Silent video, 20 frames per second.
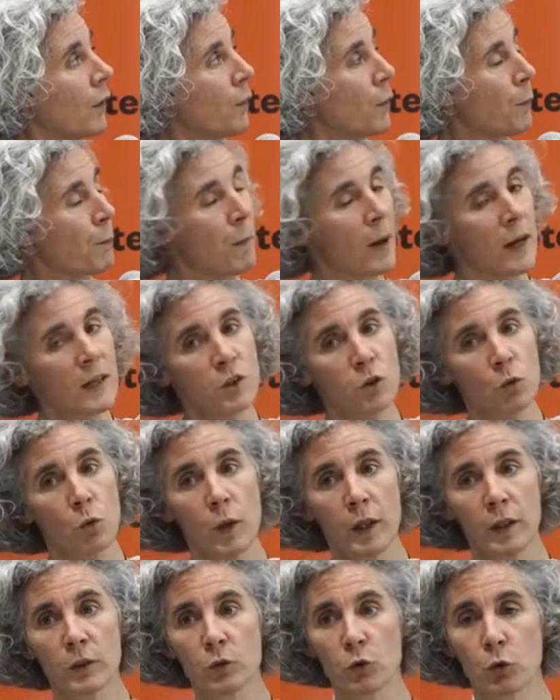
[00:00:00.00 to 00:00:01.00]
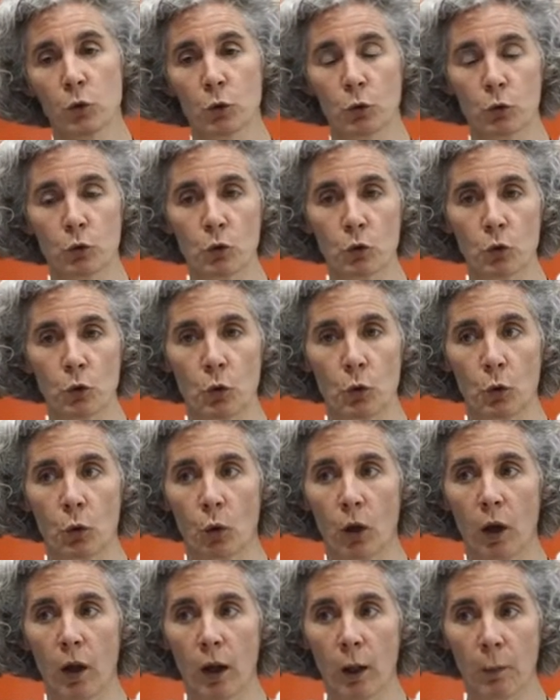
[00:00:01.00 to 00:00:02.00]
the best way to
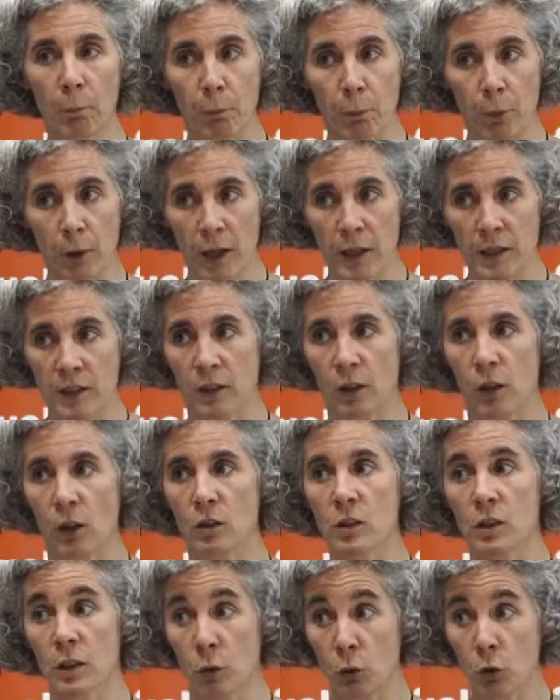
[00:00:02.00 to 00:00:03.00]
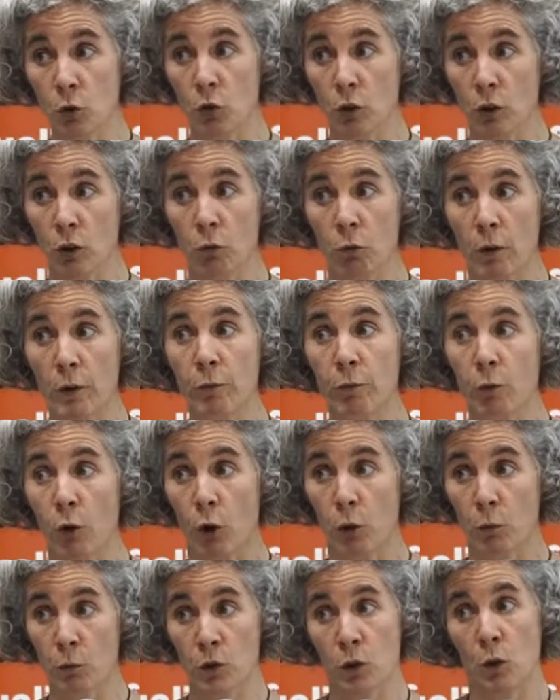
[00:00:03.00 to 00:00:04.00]
embrace a constitutional
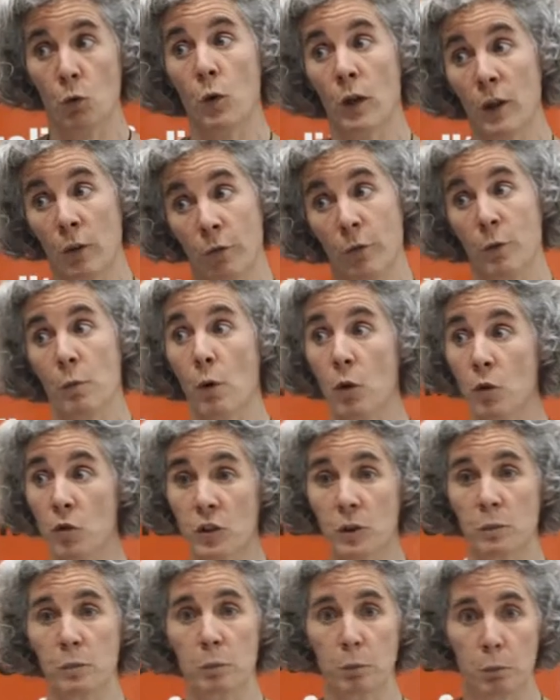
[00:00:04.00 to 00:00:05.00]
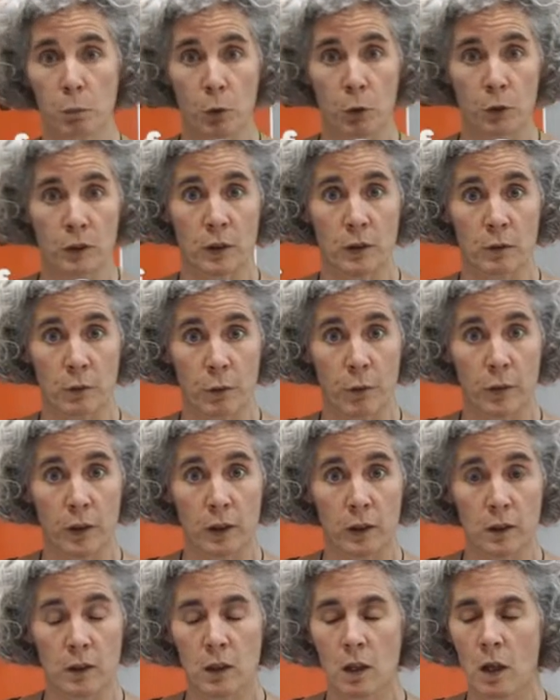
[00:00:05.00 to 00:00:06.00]
reform, so one of the most important
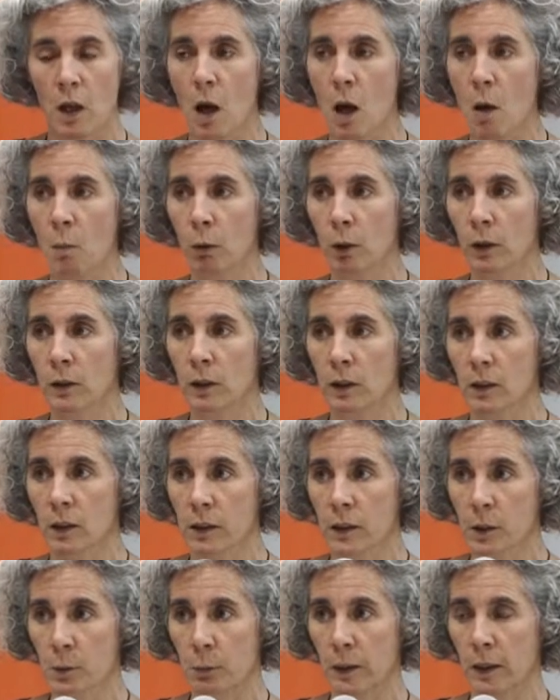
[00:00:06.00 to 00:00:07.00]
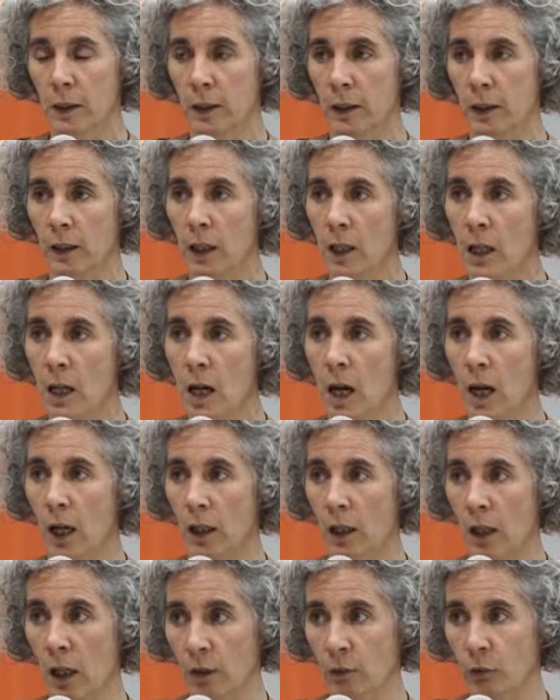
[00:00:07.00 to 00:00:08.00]
things politically speaking,
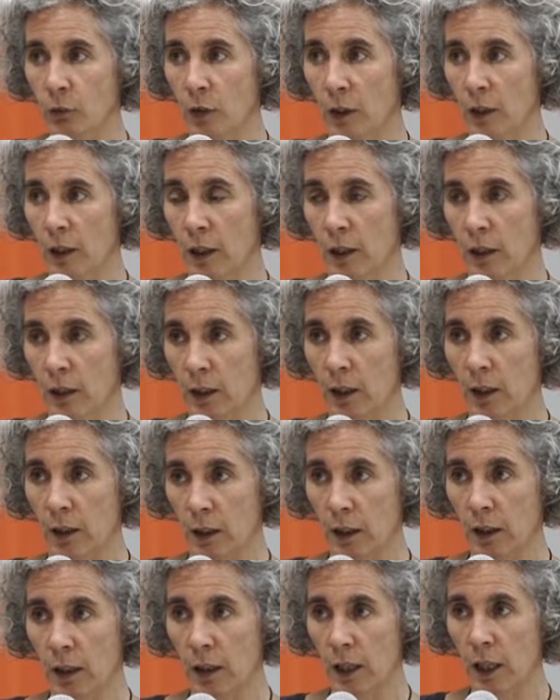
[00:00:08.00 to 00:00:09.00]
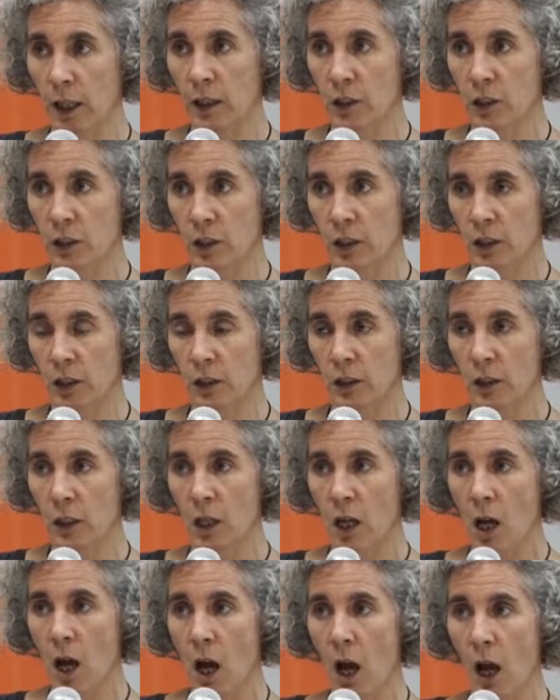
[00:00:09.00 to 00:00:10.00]
a country can engage in,
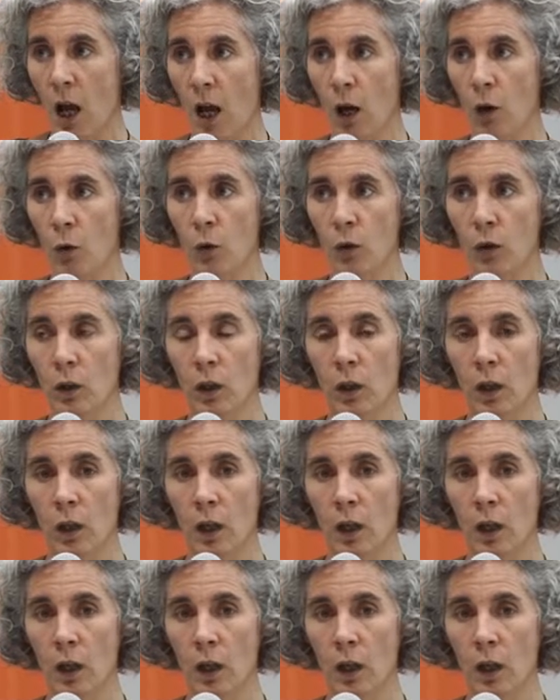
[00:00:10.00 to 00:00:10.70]
how